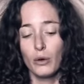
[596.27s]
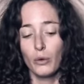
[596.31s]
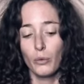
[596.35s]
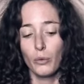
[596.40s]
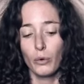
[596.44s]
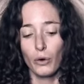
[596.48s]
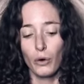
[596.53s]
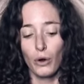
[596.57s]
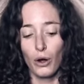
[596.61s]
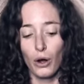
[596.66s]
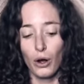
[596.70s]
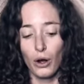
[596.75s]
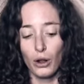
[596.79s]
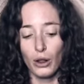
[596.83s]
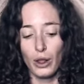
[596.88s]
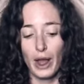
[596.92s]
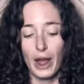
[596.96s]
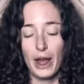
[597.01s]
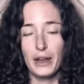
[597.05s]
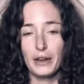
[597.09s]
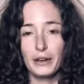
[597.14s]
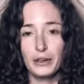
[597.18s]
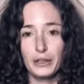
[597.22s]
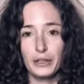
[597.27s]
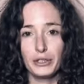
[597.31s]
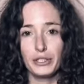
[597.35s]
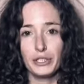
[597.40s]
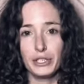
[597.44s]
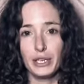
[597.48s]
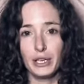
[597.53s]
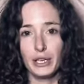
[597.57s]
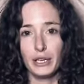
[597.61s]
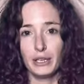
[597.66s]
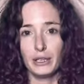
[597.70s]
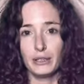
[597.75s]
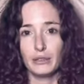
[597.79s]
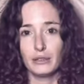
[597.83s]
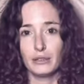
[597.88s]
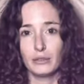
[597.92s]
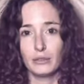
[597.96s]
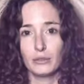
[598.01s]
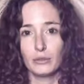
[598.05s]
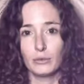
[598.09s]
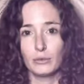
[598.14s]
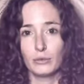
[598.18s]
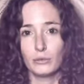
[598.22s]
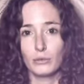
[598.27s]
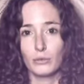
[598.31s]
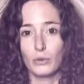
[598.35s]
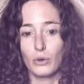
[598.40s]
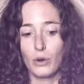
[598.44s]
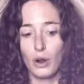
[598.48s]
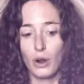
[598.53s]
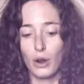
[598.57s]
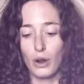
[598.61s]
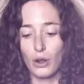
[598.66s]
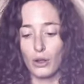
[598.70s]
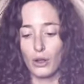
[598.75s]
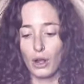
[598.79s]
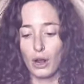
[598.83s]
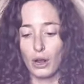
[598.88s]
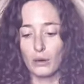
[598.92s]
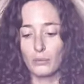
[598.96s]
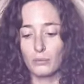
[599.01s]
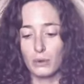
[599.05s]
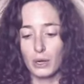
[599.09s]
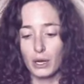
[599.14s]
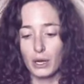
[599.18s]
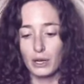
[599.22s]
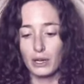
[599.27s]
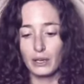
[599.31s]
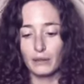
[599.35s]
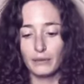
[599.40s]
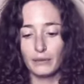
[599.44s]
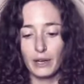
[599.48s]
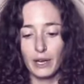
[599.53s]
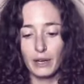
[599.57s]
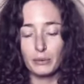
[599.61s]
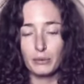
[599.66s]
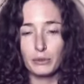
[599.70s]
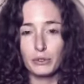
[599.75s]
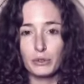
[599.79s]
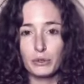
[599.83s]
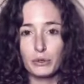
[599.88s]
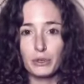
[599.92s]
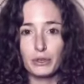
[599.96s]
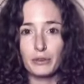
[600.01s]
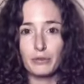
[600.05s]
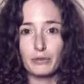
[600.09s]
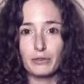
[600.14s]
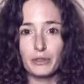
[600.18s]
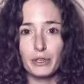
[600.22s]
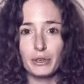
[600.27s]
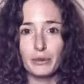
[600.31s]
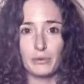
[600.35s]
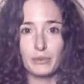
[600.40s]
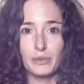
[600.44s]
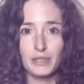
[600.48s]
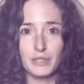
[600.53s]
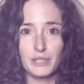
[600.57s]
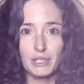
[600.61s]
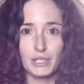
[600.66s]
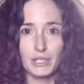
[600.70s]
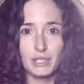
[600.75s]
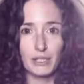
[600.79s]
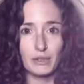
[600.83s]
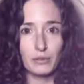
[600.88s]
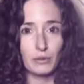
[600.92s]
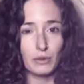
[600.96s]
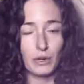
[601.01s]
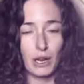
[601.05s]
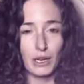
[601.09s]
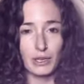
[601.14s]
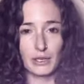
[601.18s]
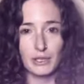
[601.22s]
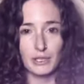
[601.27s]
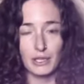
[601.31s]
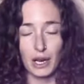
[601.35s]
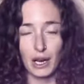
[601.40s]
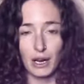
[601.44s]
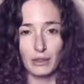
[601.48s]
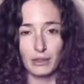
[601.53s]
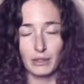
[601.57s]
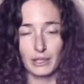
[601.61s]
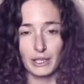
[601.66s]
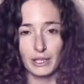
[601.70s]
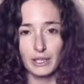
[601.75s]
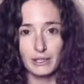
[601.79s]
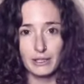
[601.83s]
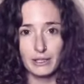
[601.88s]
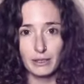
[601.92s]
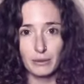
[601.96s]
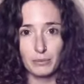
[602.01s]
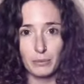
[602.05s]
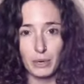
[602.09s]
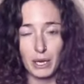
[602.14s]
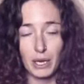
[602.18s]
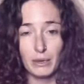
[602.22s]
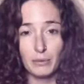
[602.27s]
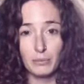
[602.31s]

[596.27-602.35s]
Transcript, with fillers: We're all energy. We're all harmonic vibratory frequencies. We're not solid as it may